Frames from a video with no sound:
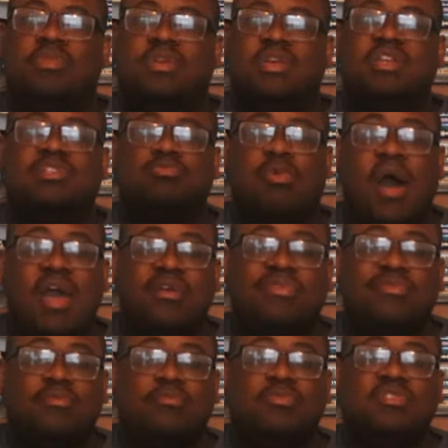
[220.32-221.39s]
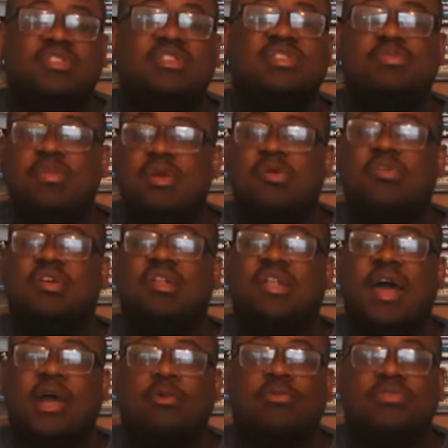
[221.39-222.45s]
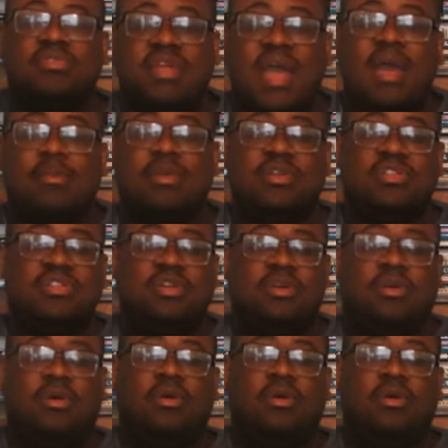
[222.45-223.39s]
His wife was just mere collateral damage.